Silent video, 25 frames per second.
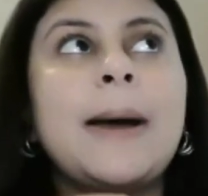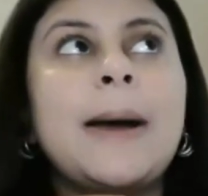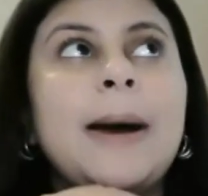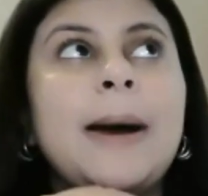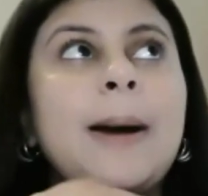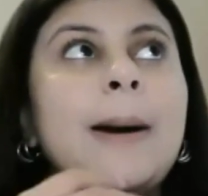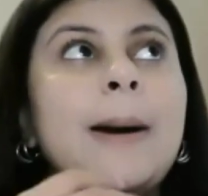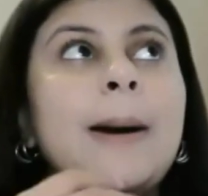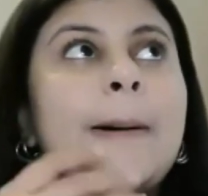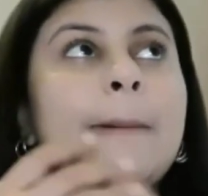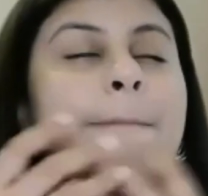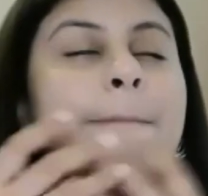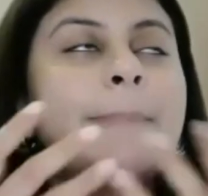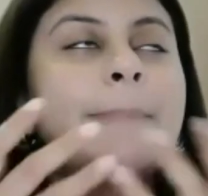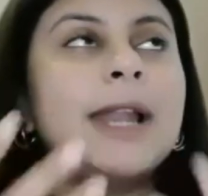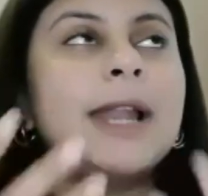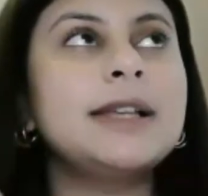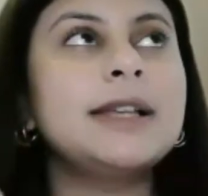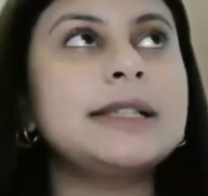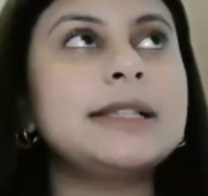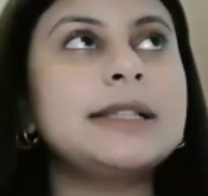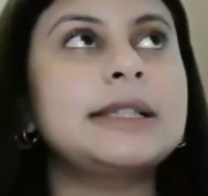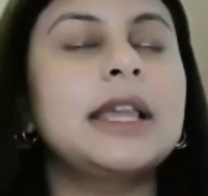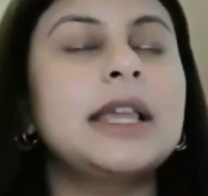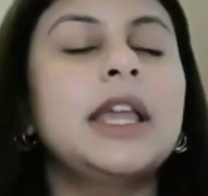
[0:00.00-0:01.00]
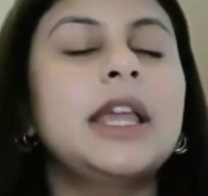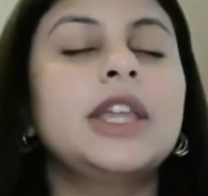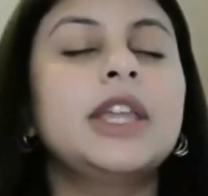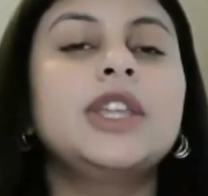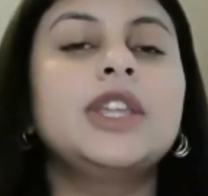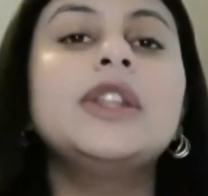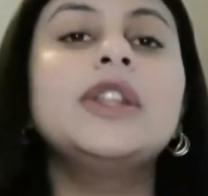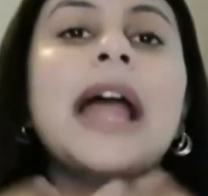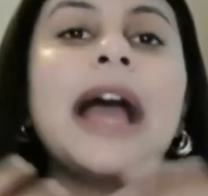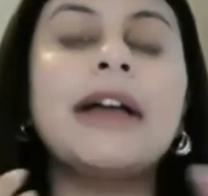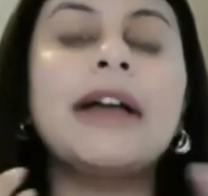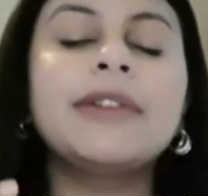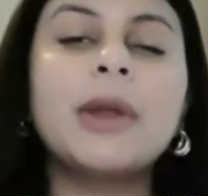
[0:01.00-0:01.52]
Plus,
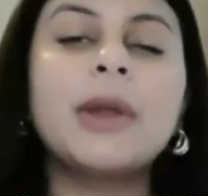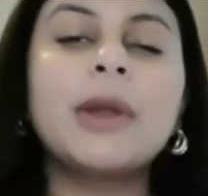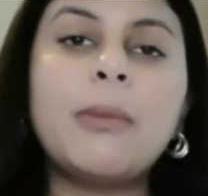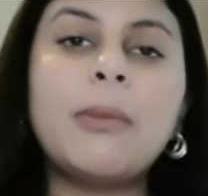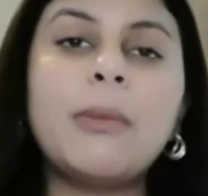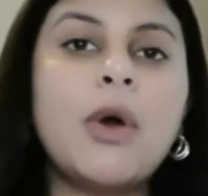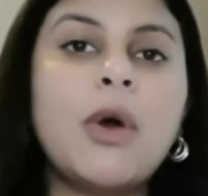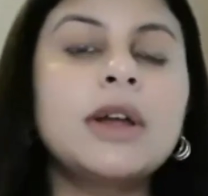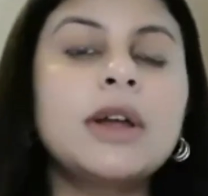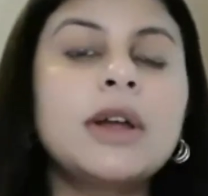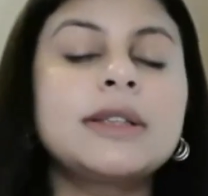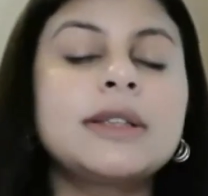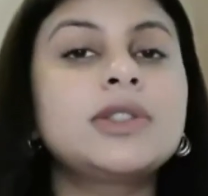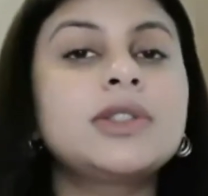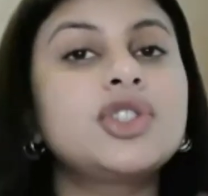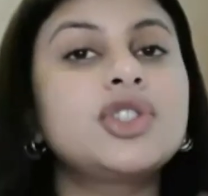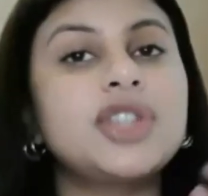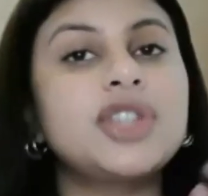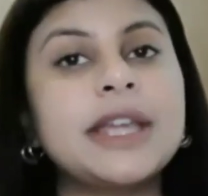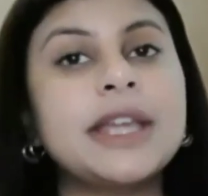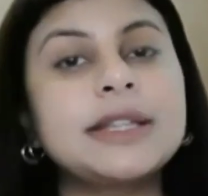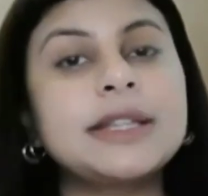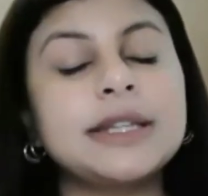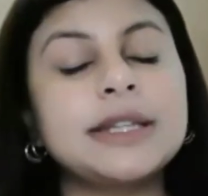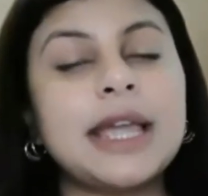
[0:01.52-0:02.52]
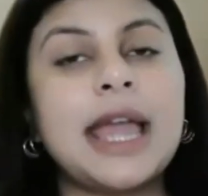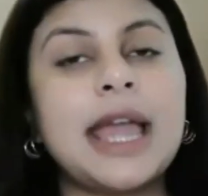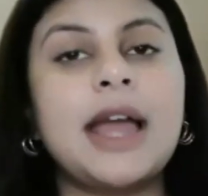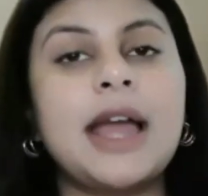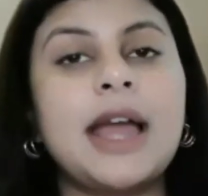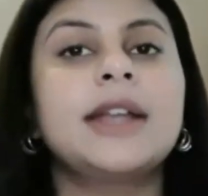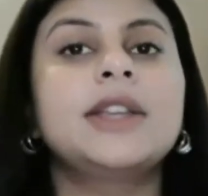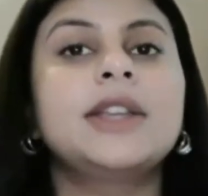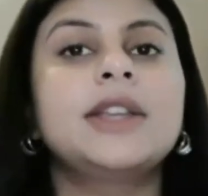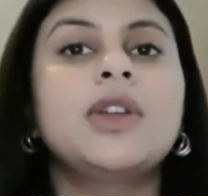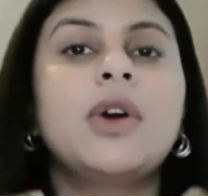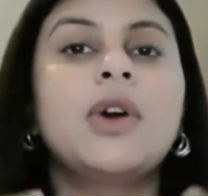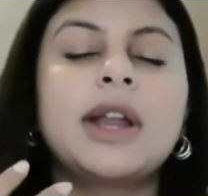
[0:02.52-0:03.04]
you'll have your mocks checked
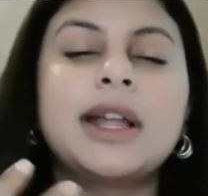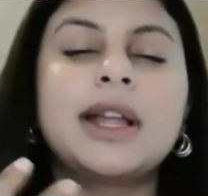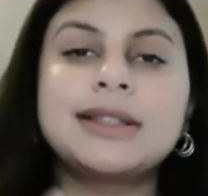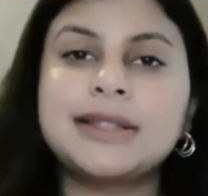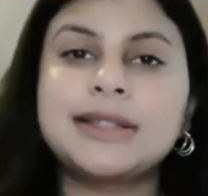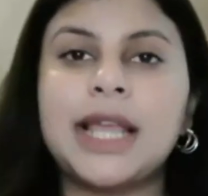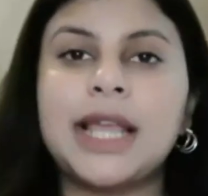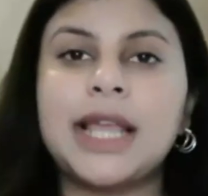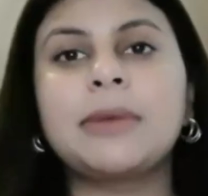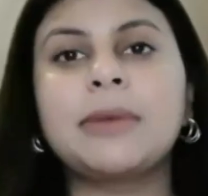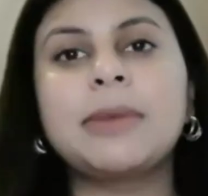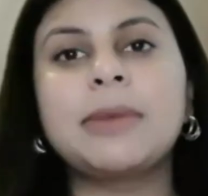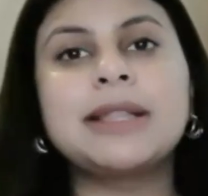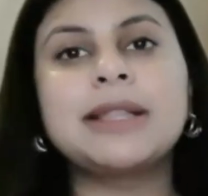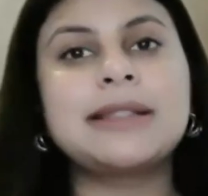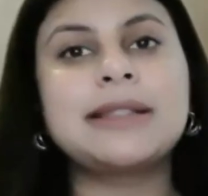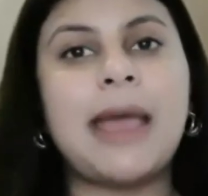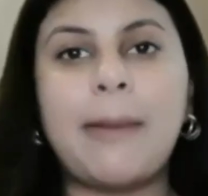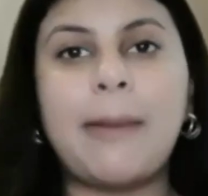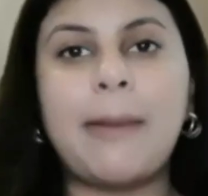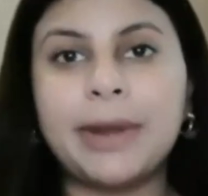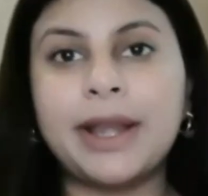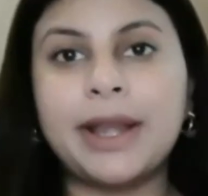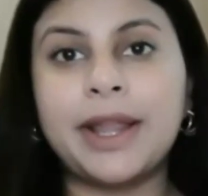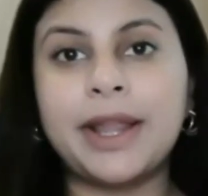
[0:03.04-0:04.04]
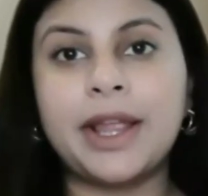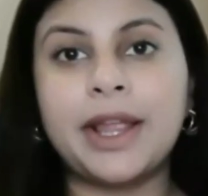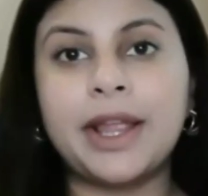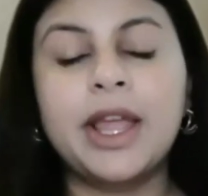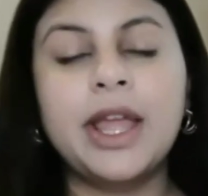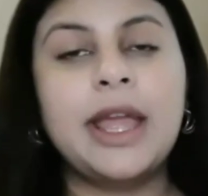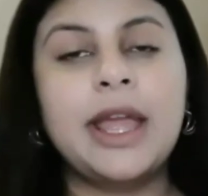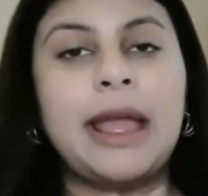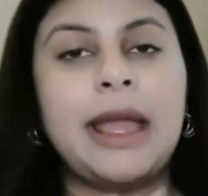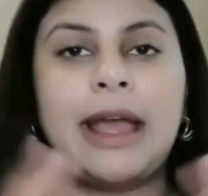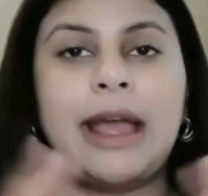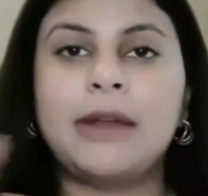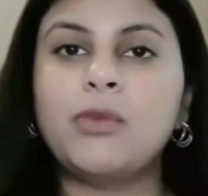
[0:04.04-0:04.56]
and your assignments happening,
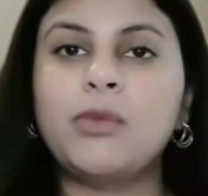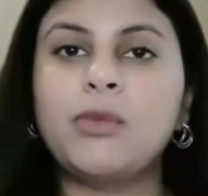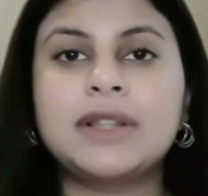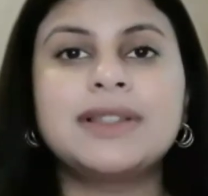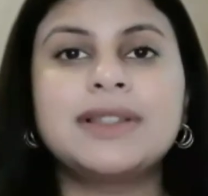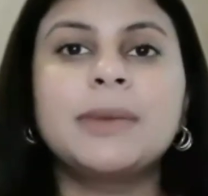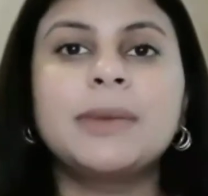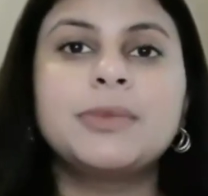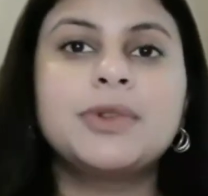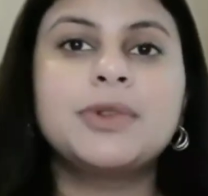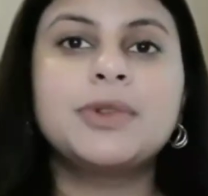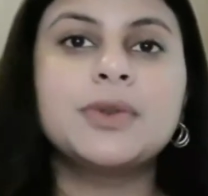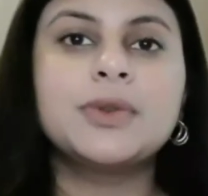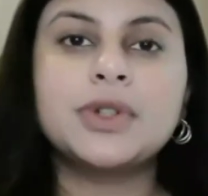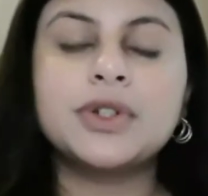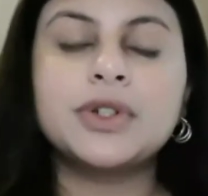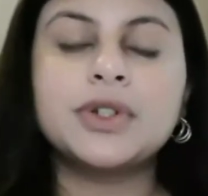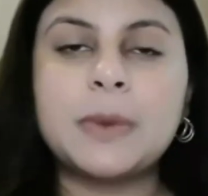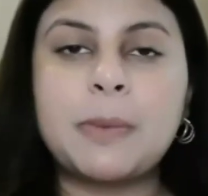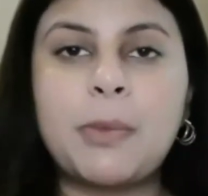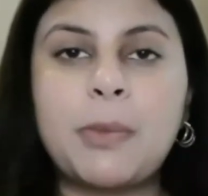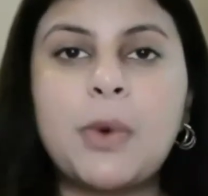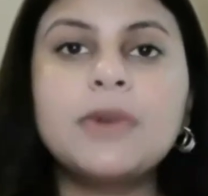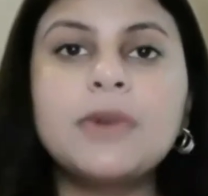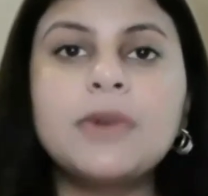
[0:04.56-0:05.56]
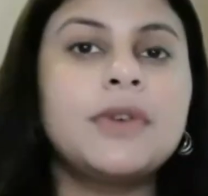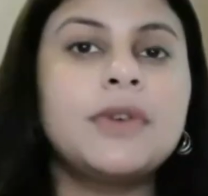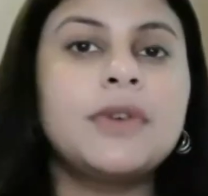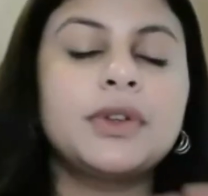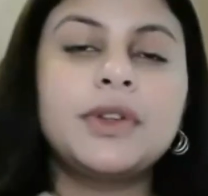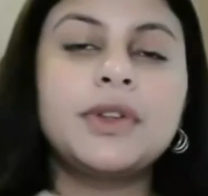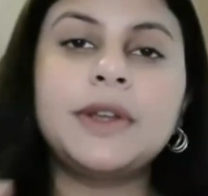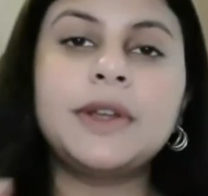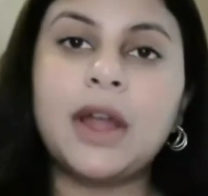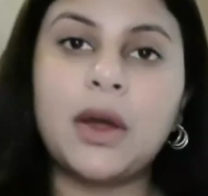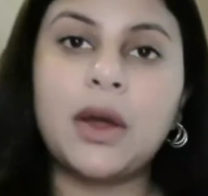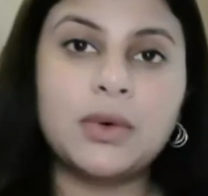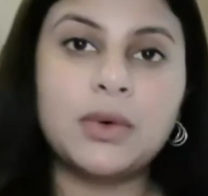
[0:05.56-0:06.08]
and WhatsApp tutor support for
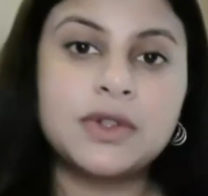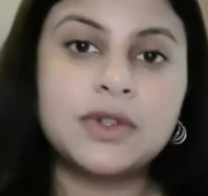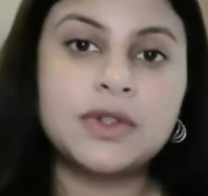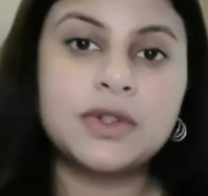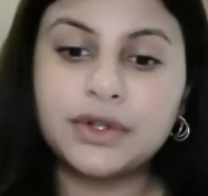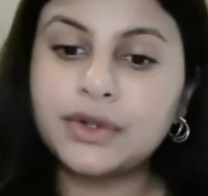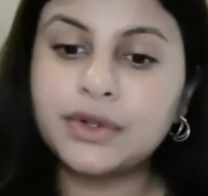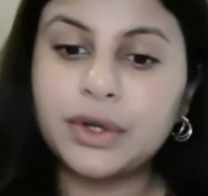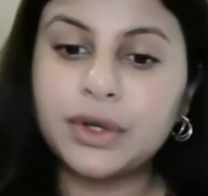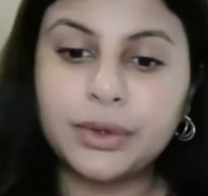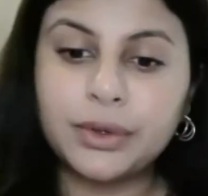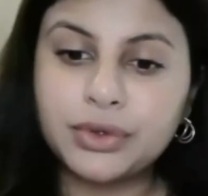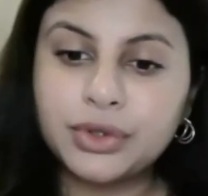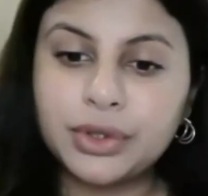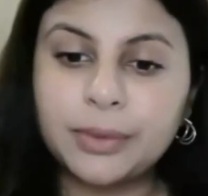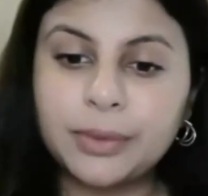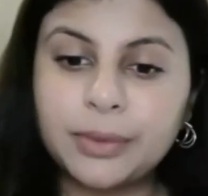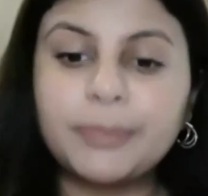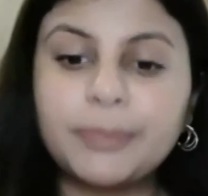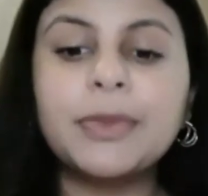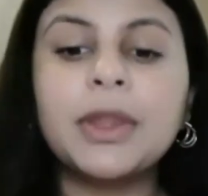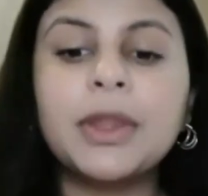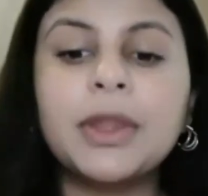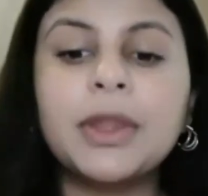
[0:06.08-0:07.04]
the doubts resolution.